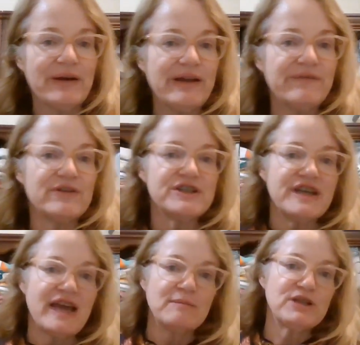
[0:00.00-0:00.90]
very
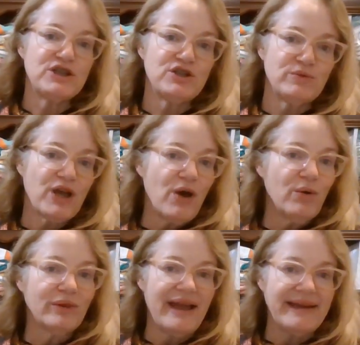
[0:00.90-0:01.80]
first time to do a
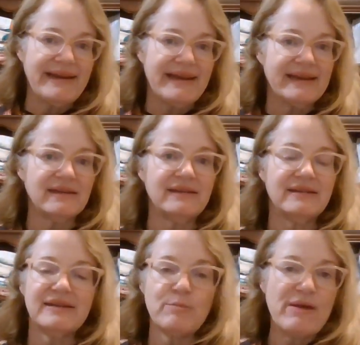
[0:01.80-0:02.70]
coat lining,
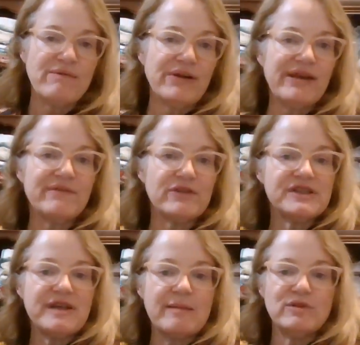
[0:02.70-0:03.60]
my very
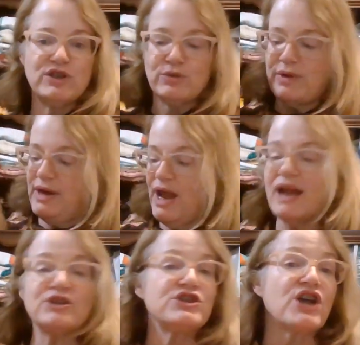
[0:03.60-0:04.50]
first time to do a
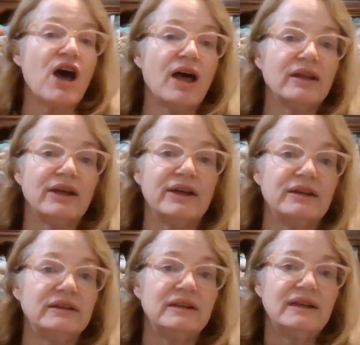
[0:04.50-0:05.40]
notched
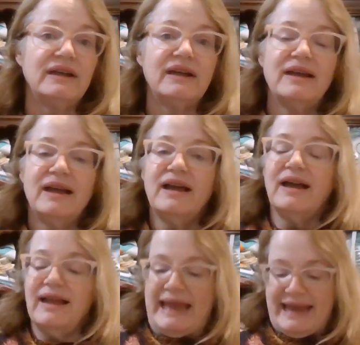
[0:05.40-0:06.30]
collar,
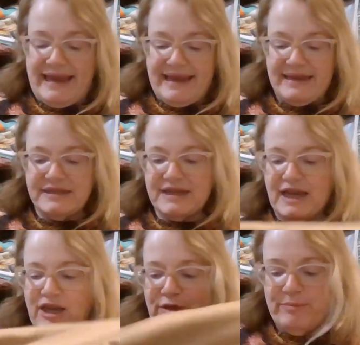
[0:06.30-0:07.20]
and
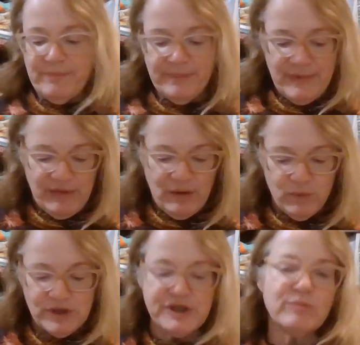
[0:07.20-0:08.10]
there
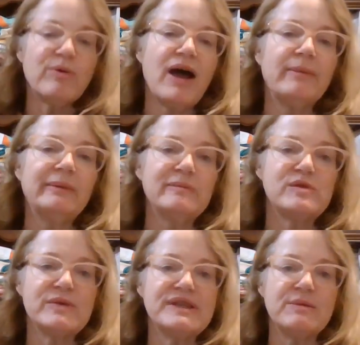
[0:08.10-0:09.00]
were some
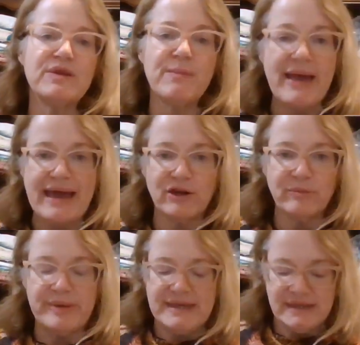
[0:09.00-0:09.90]
problems with some of the
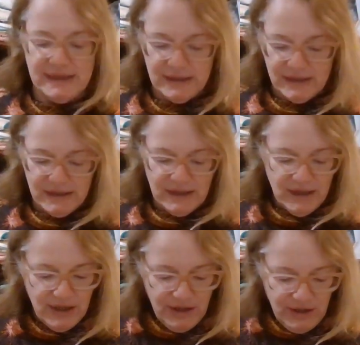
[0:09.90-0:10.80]
pattern pieces.
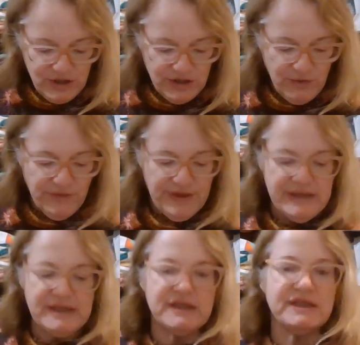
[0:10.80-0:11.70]
So
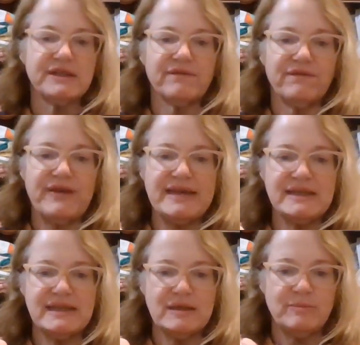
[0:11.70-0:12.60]
this
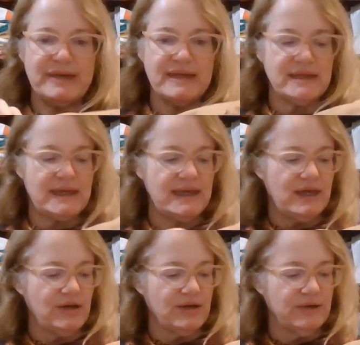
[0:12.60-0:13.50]
facing piece
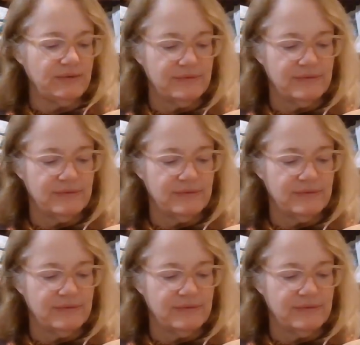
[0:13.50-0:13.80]
here